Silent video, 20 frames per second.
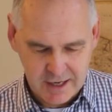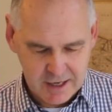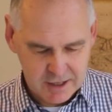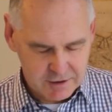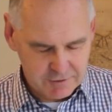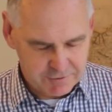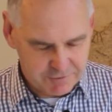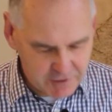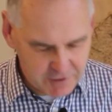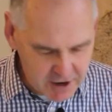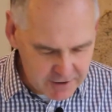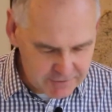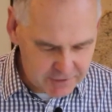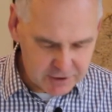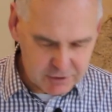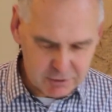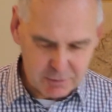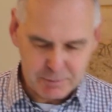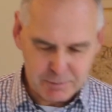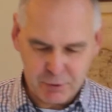The
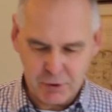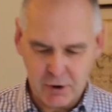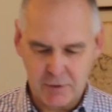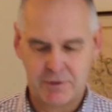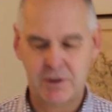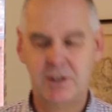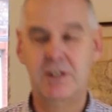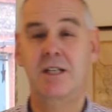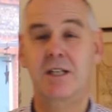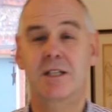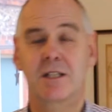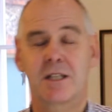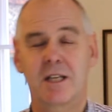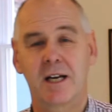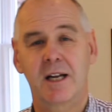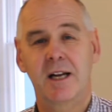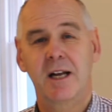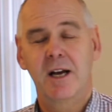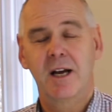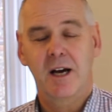500 prophecies
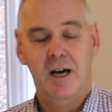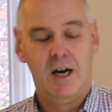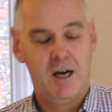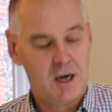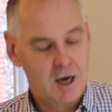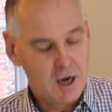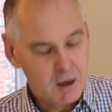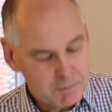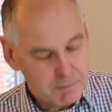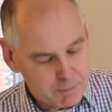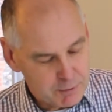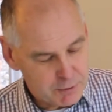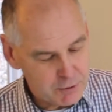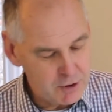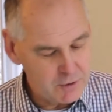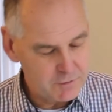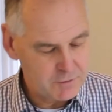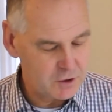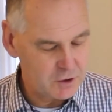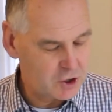that are
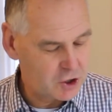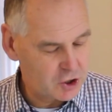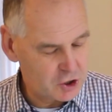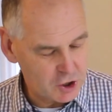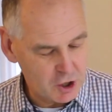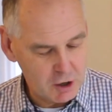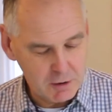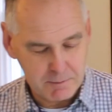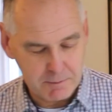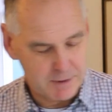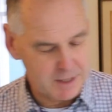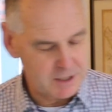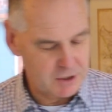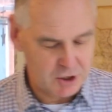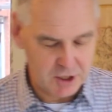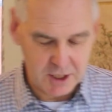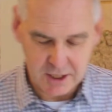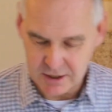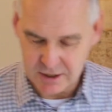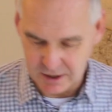proven shown by
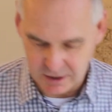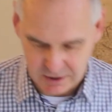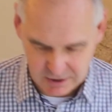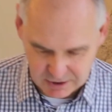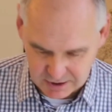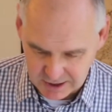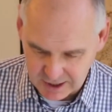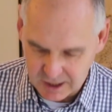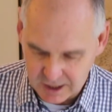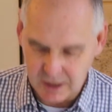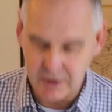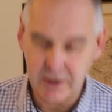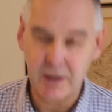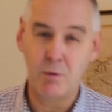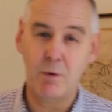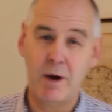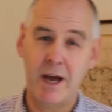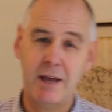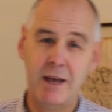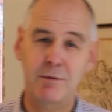Jesus, including
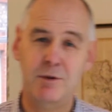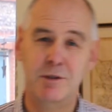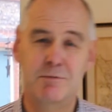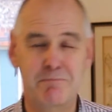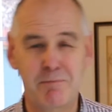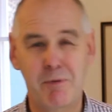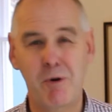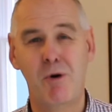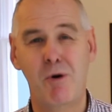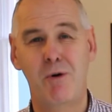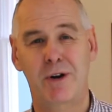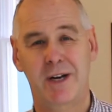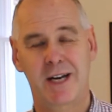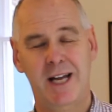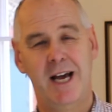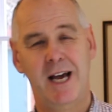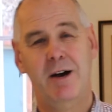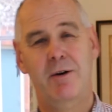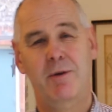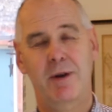where he was born and
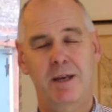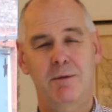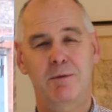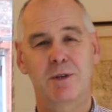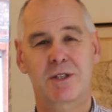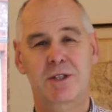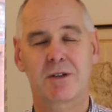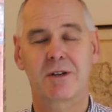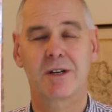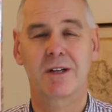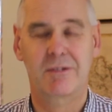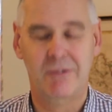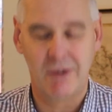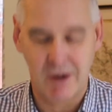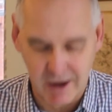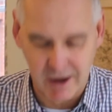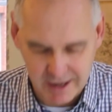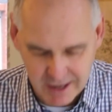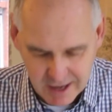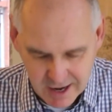how he was going to
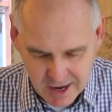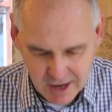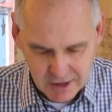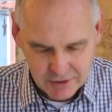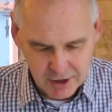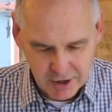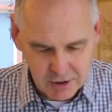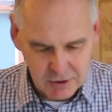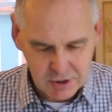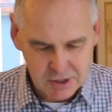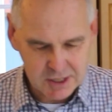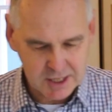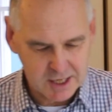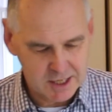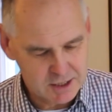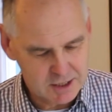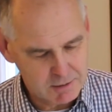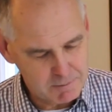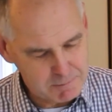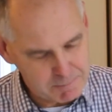die, those
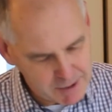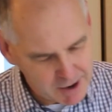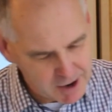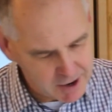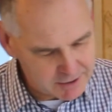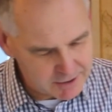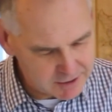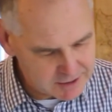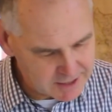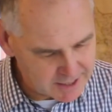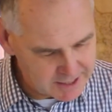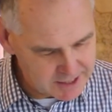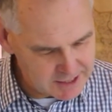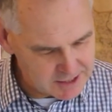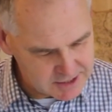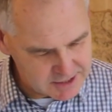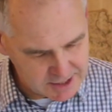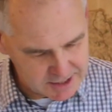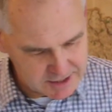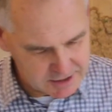things. And part of that, he
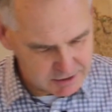says